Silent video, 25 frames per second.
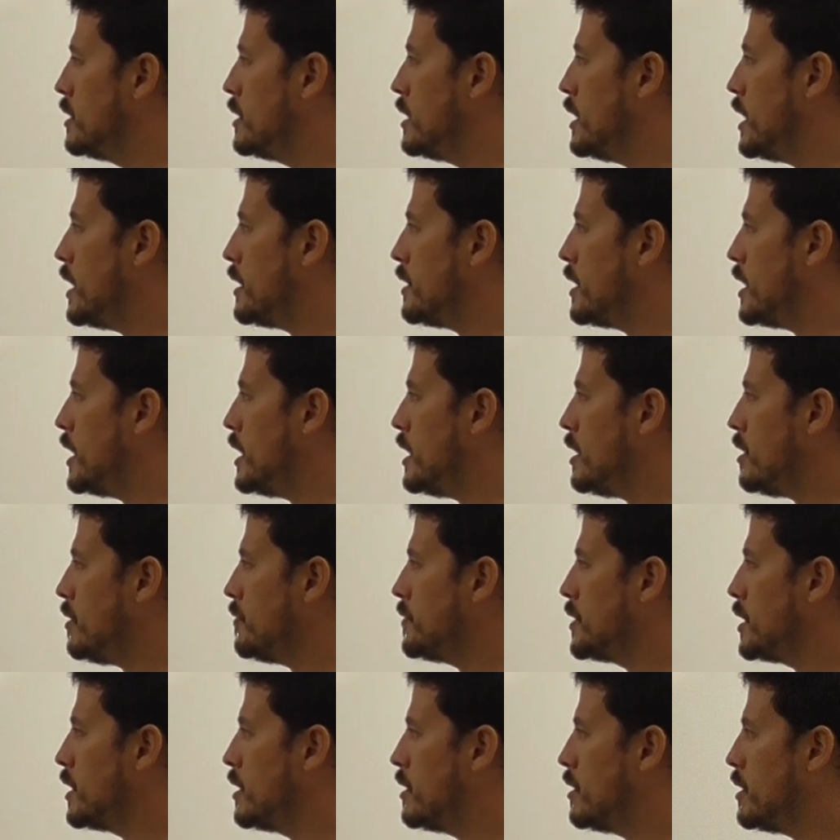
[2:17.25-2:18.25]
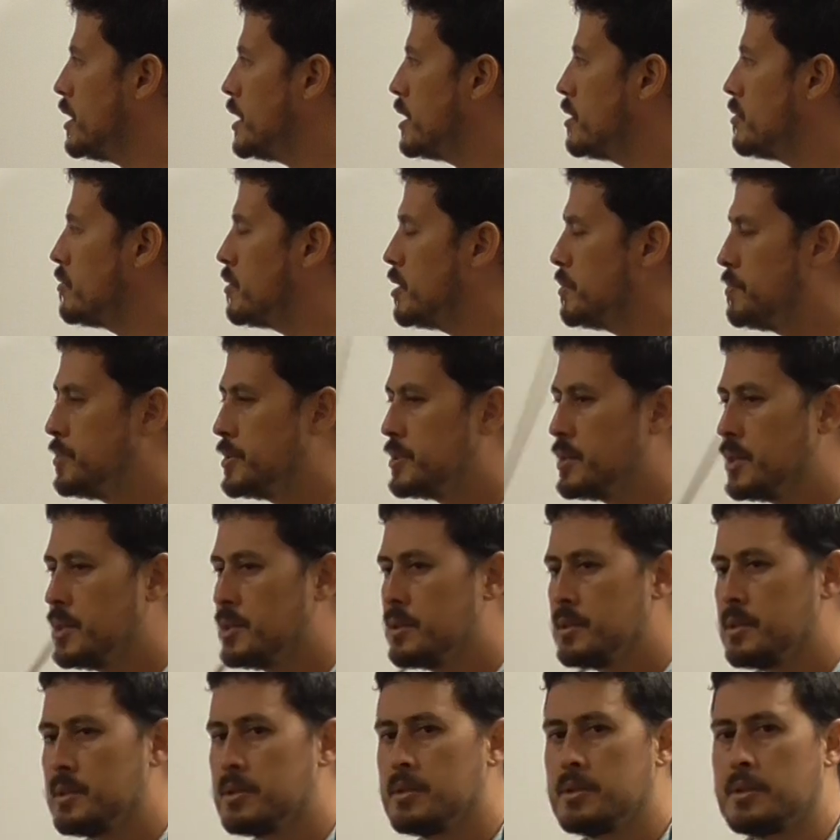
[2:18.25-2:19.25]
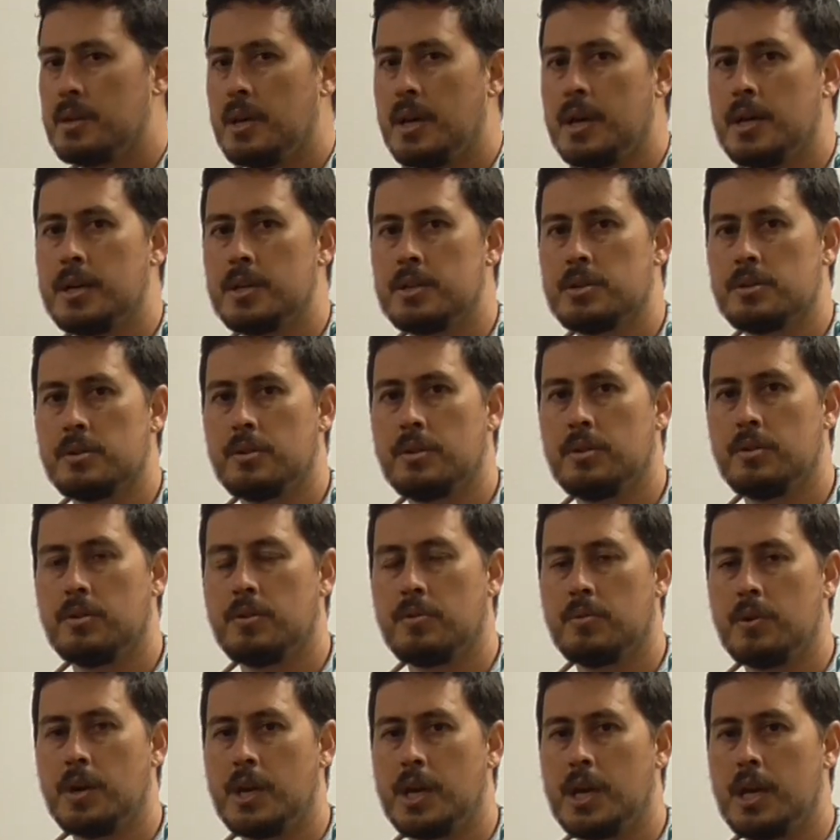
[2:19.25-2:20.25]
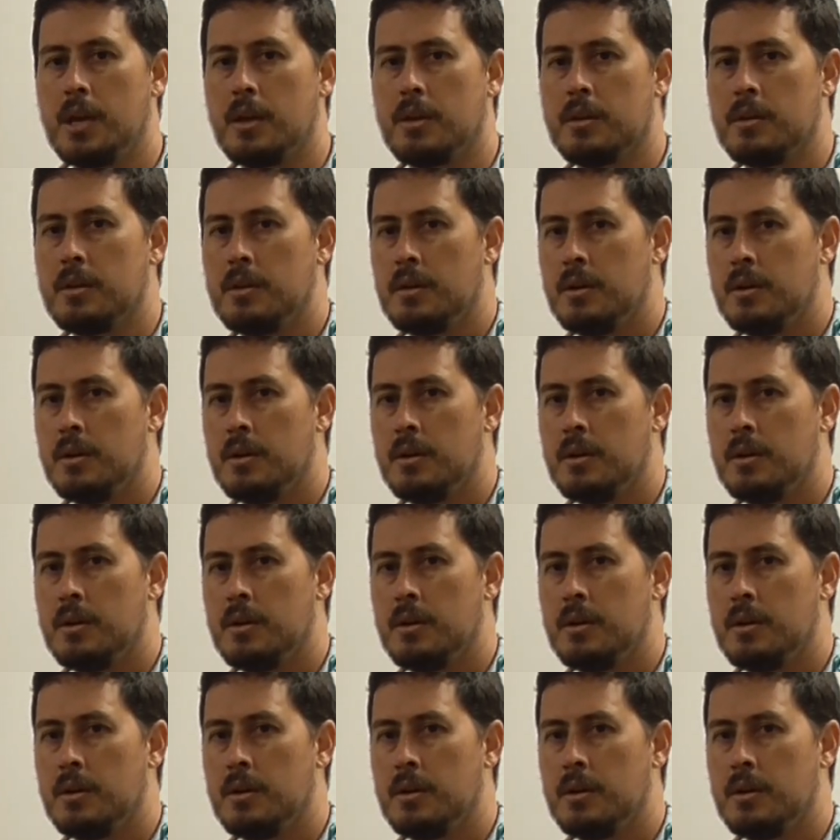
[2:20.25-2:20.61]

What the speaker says: Now the end of the line represents a CH3,